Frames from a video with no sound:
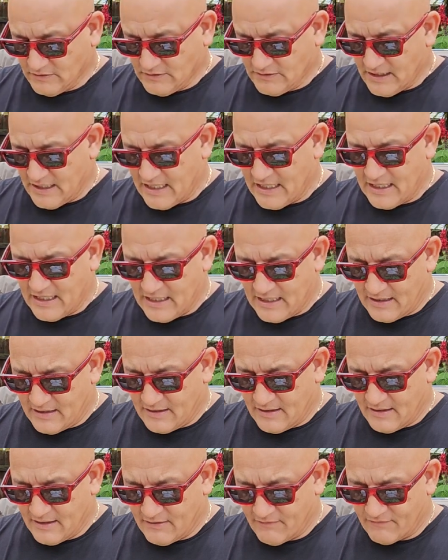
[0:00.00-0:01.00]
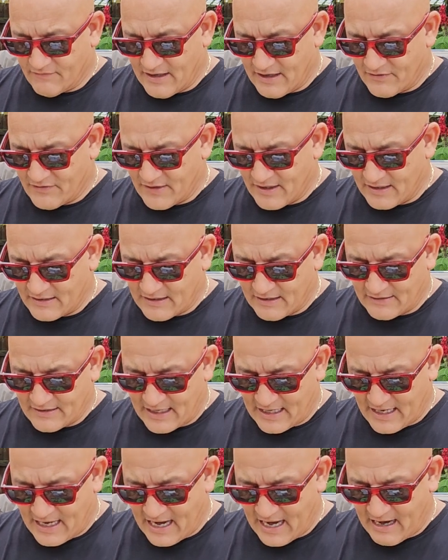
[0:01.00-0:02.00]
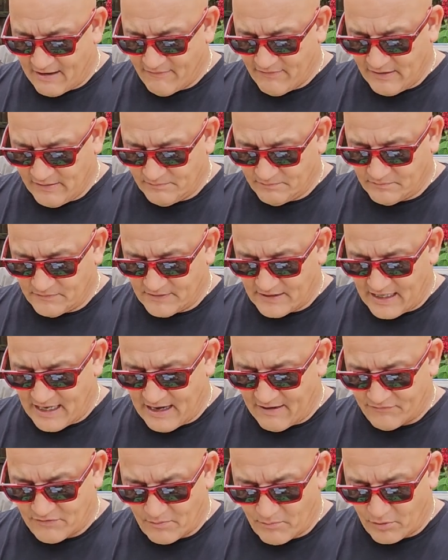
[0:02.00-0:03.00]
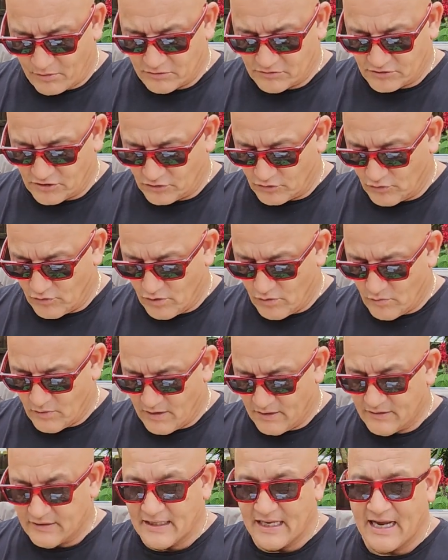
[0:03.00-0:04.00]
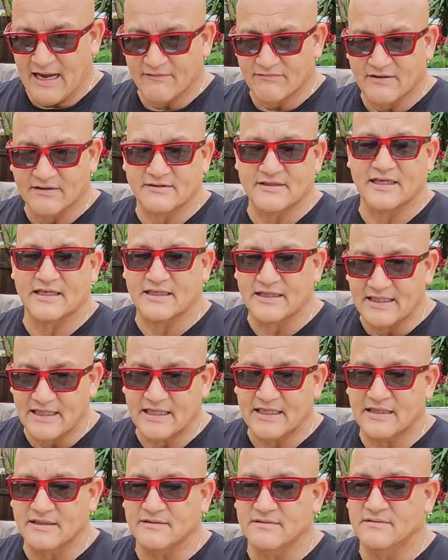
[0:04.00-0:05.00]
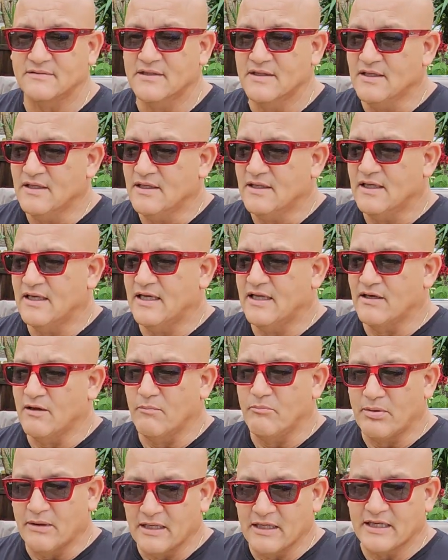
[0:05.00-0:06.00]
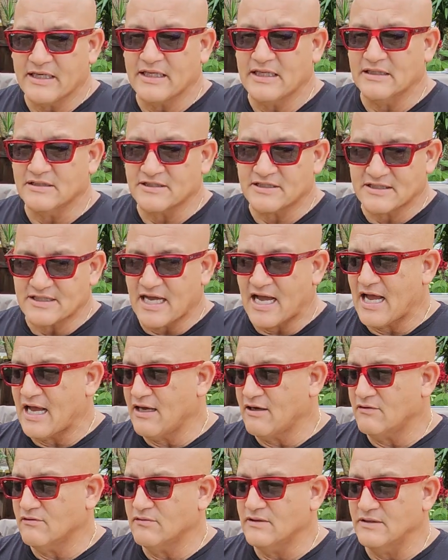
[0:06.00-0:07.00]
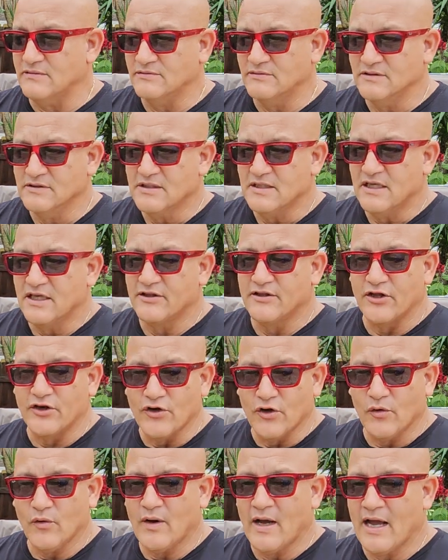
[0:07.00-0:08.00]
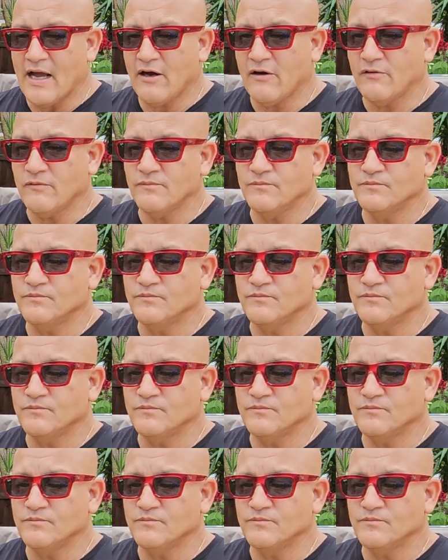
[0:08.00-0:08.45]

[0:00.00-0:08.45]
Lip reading: And if they think that they have it, they have the birds to do it with, they have the technique and ability and style and the know-how,